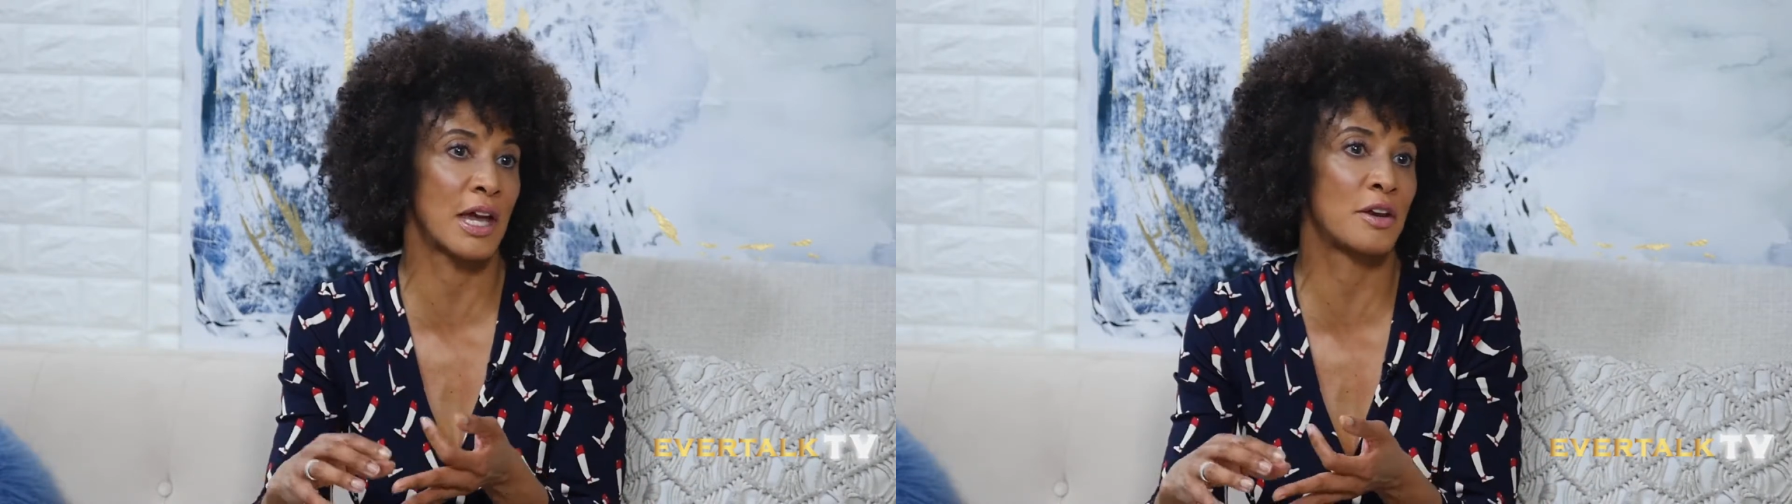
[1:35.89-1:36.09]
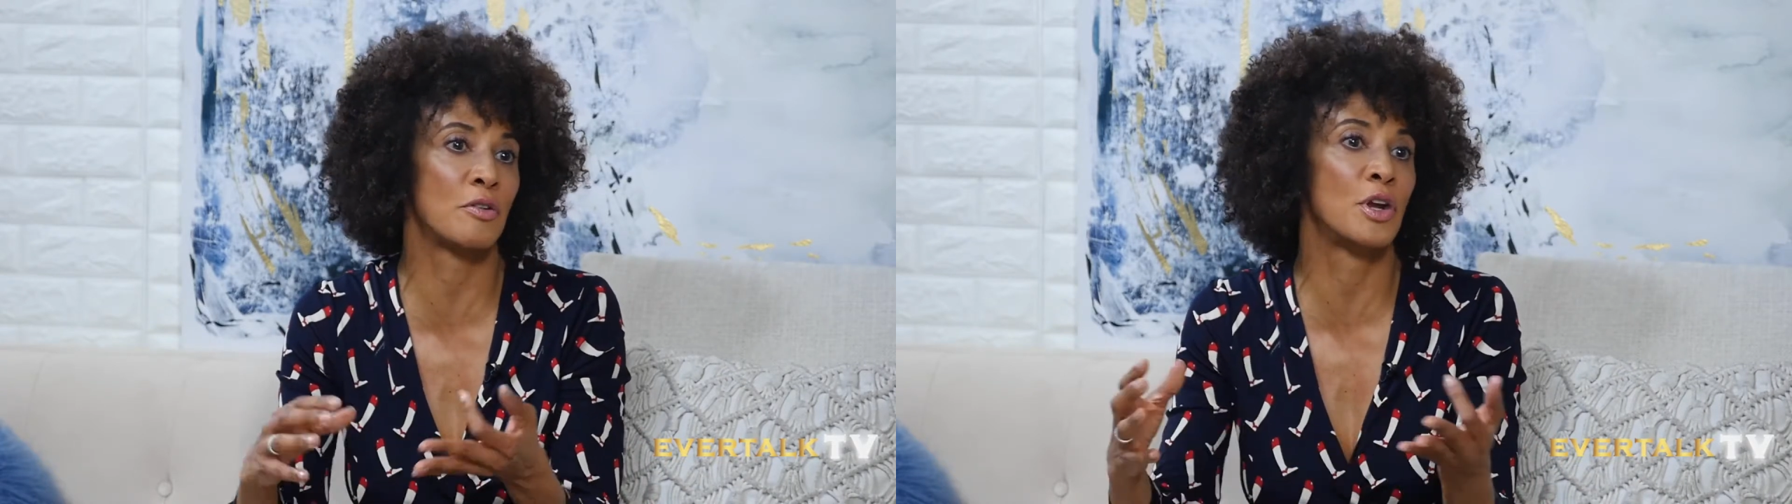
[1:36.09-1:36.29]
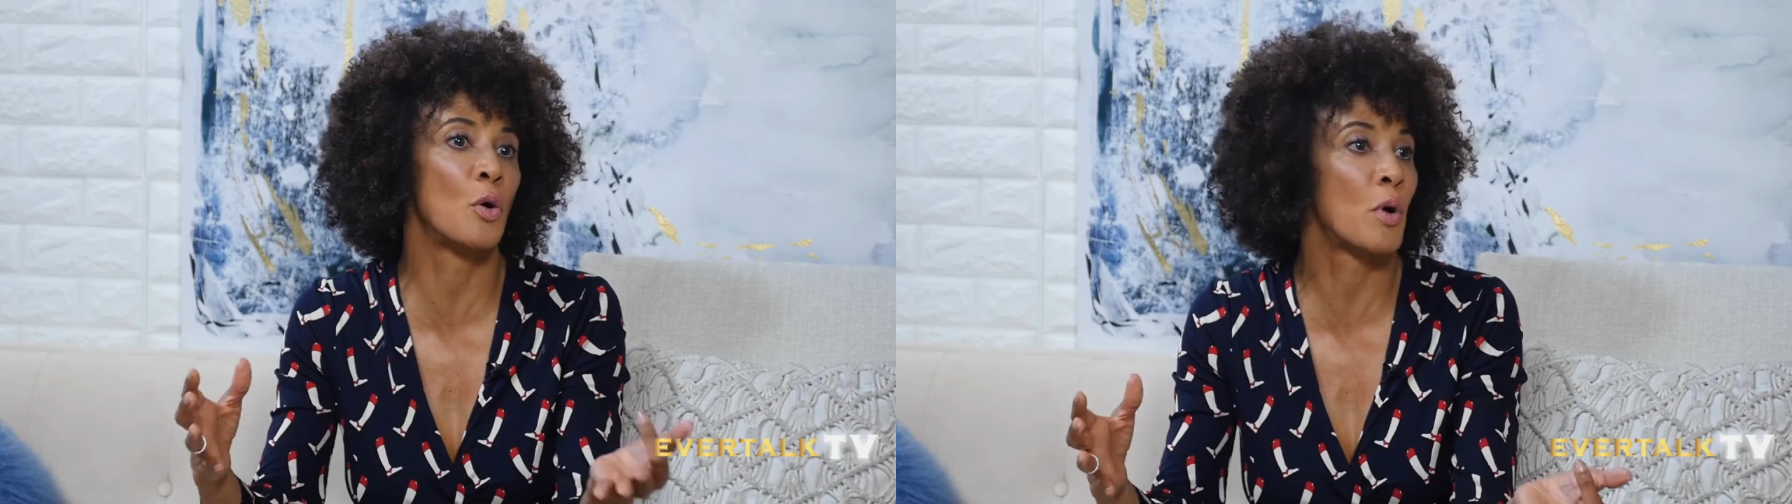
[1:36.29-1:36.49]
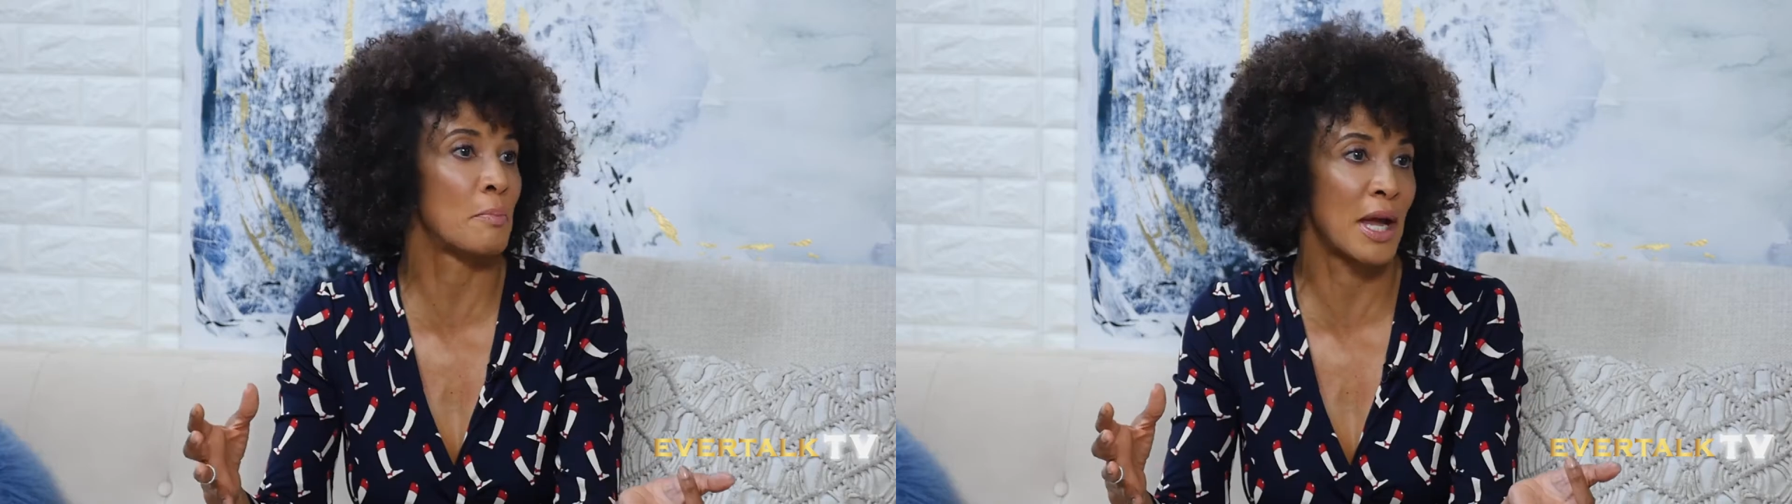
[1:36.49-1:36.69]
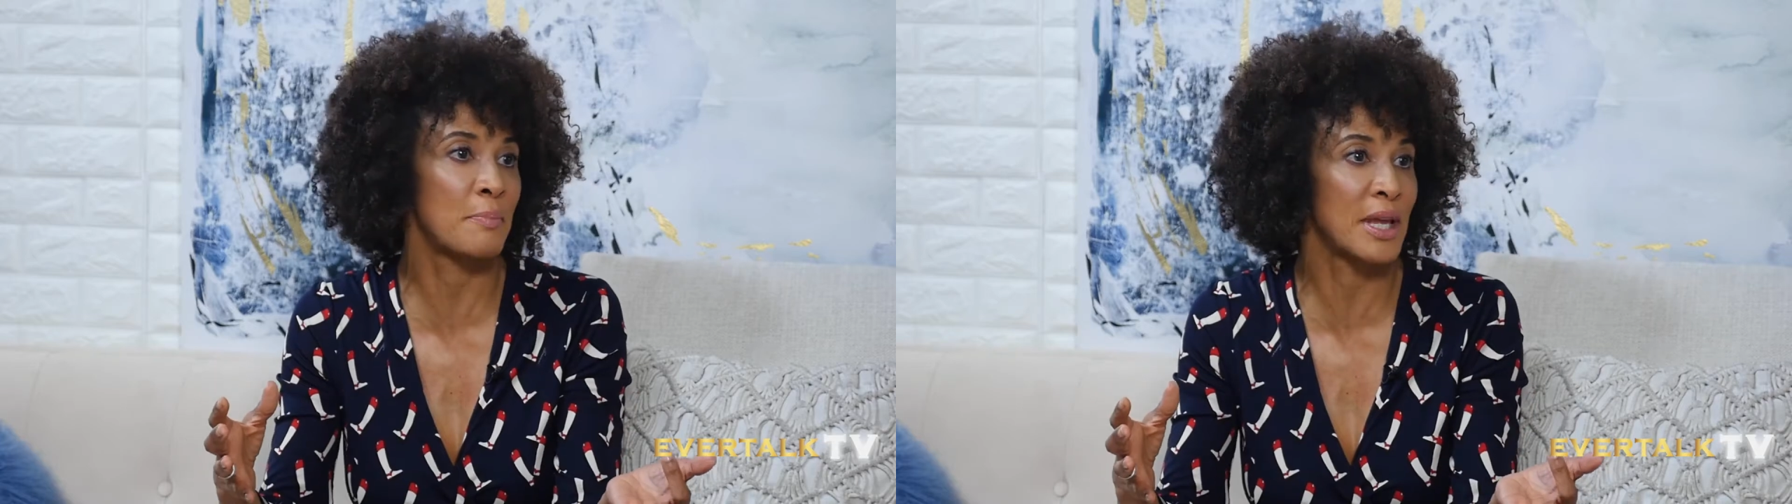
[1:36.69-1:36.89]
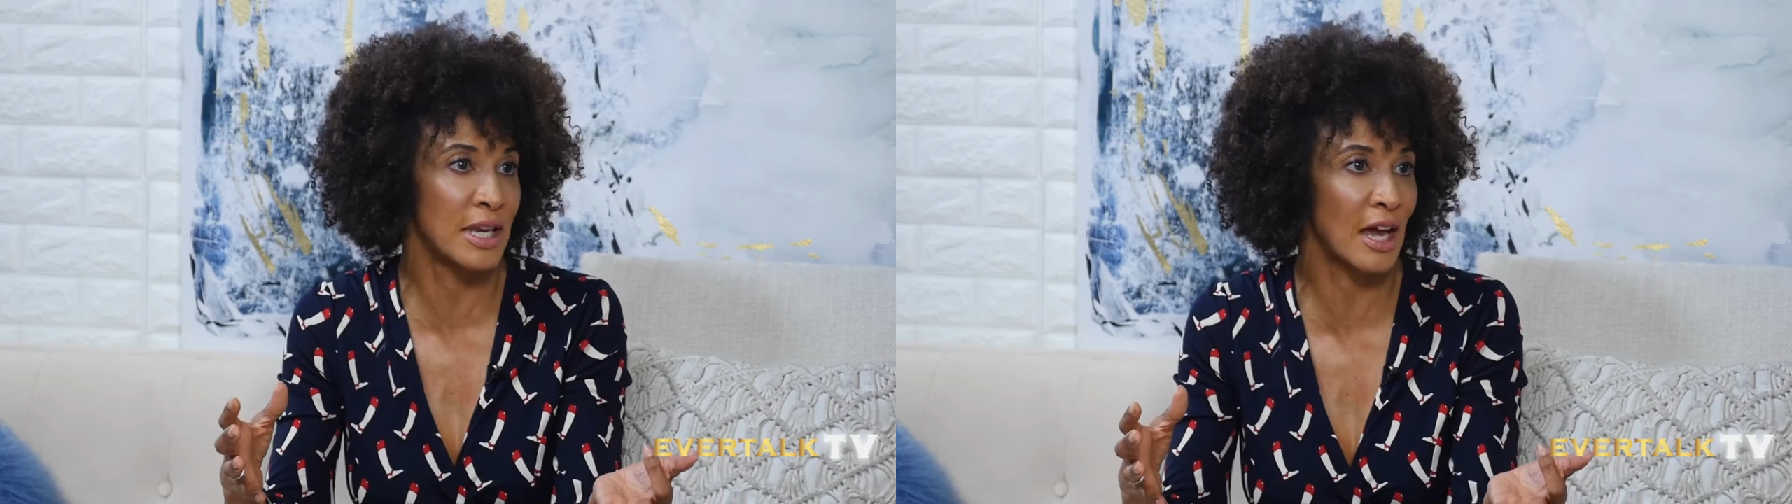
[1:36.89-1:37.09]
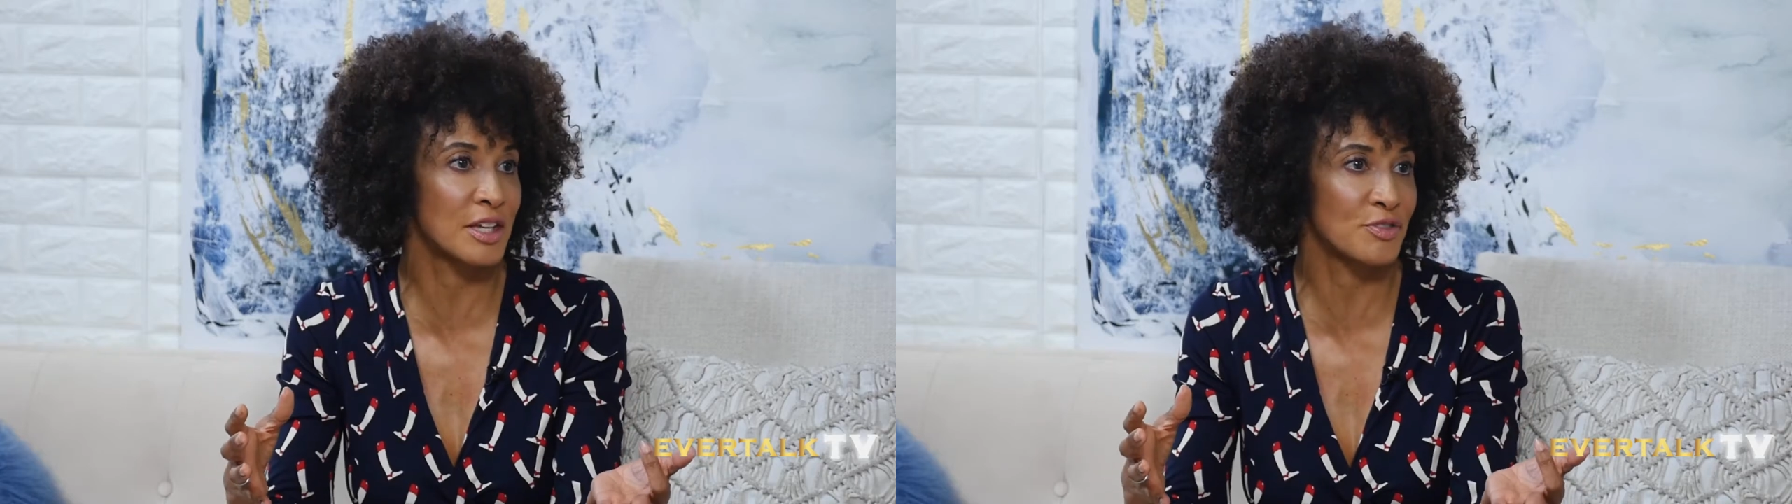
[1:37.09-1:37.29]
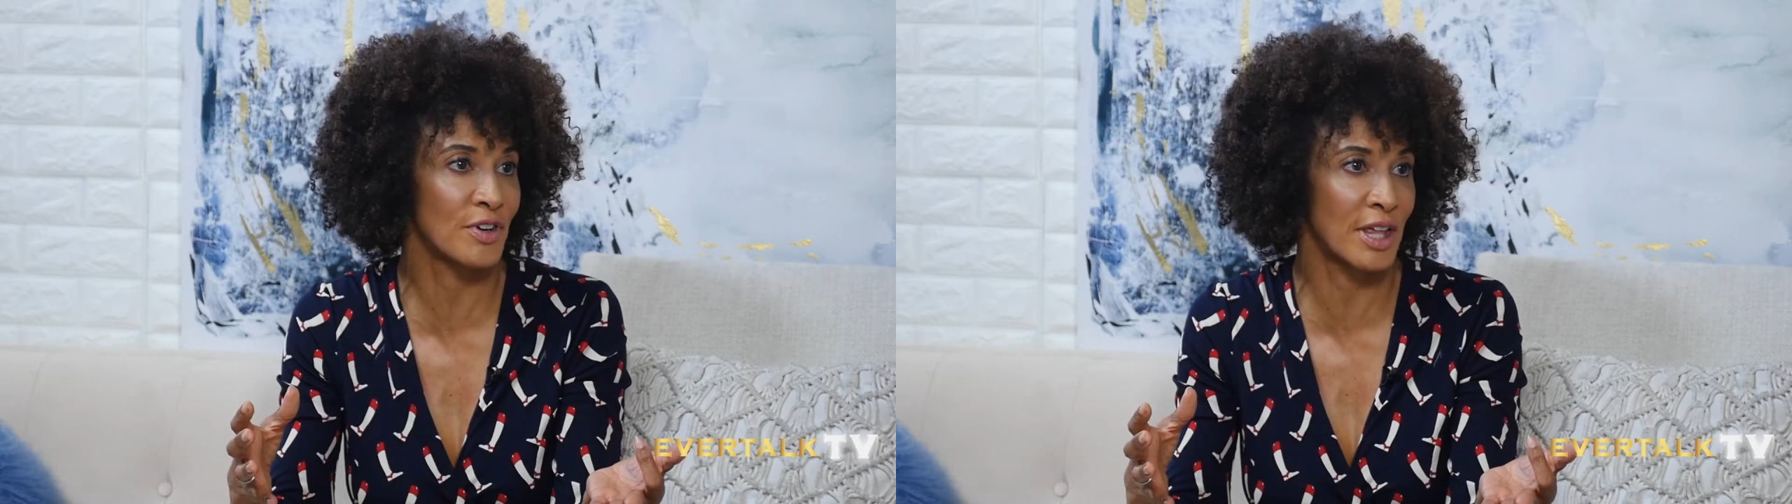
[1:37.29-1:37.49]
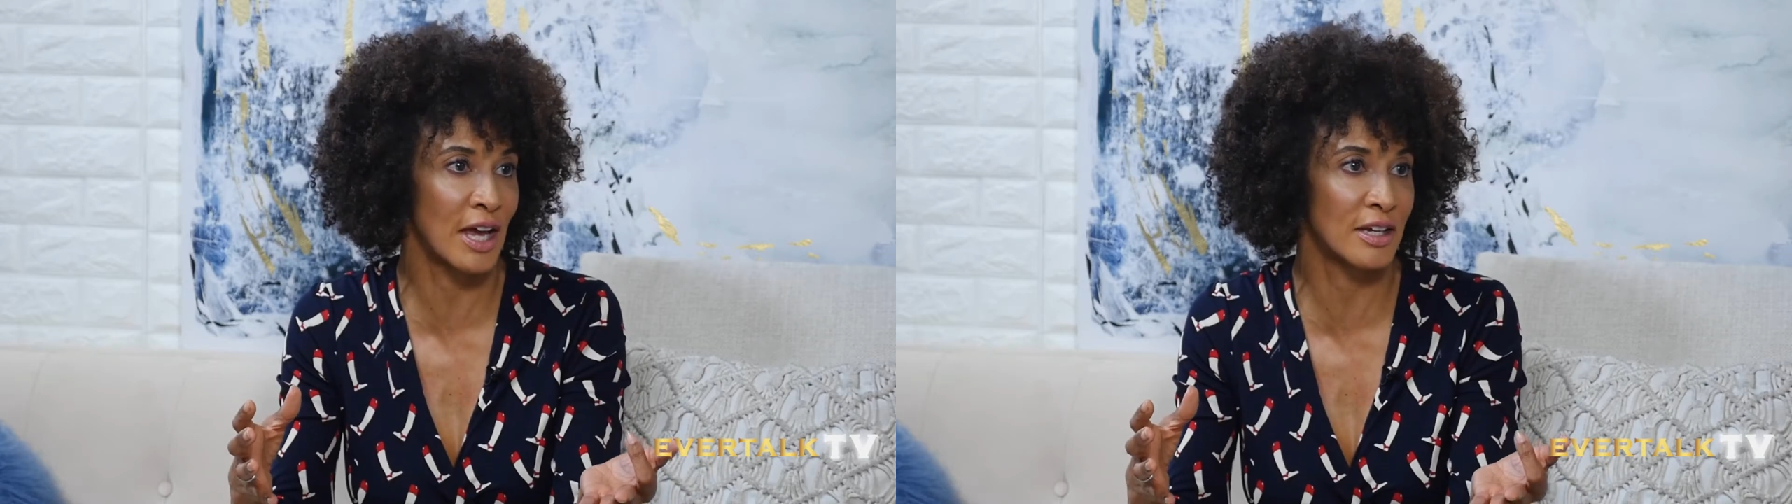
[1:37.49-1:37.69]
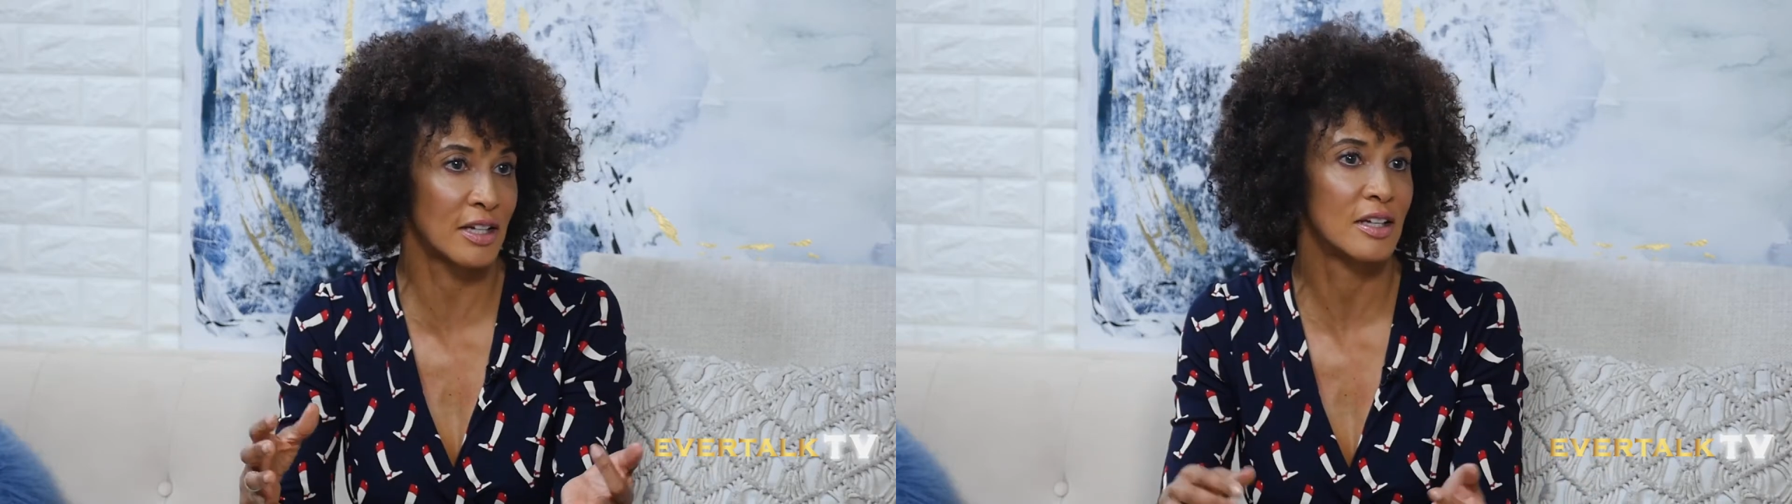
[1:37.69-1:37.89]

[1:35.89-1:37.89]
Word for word: and I don't know what might be next for that.